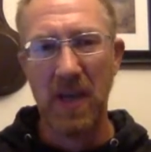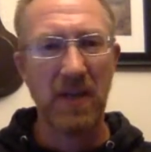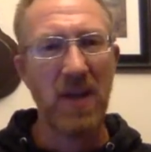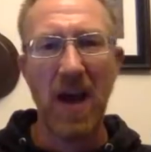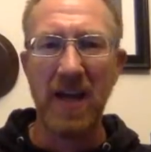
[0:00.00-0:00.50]

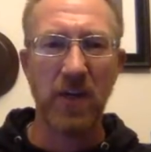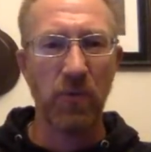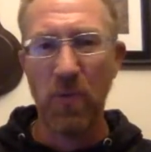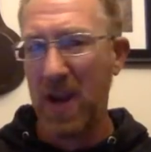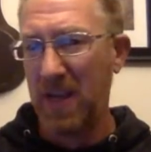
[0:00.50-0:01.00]
entire
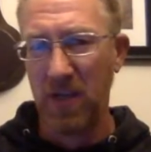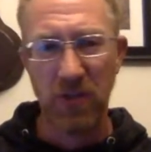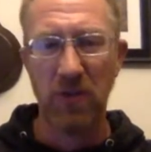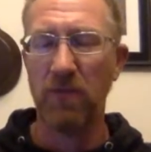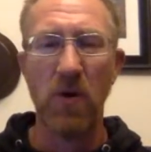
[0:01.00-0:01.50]

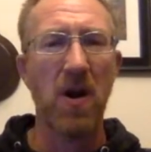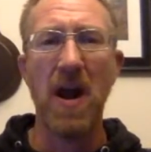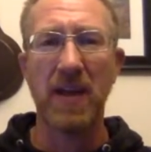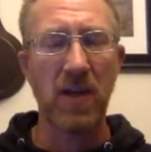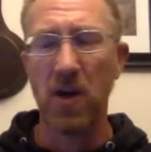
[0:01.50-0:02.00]
range of where
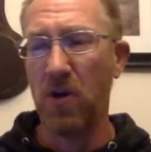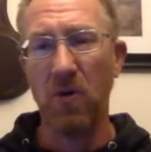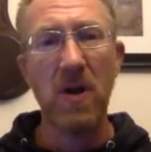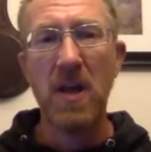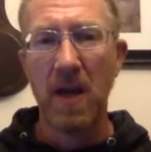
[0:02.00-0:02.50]
I go.